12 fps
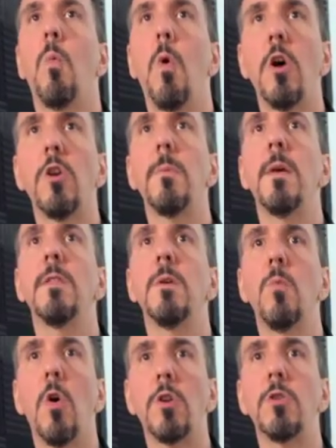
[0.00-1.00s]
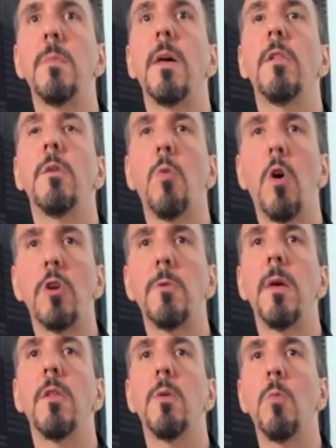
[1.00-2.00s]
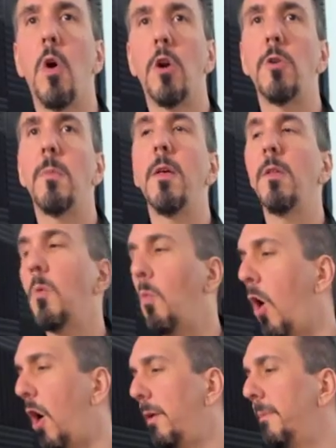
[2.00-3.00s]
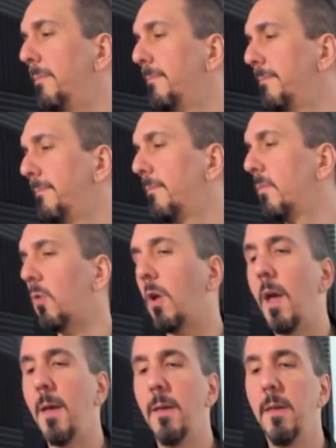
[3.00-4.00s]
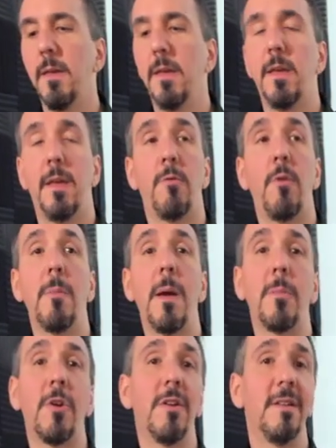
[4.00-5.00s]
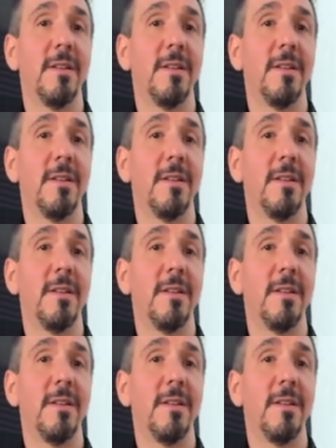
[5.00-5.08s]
Watermelon, watermelon, watermelon, watermelon, what? Okay? And remember,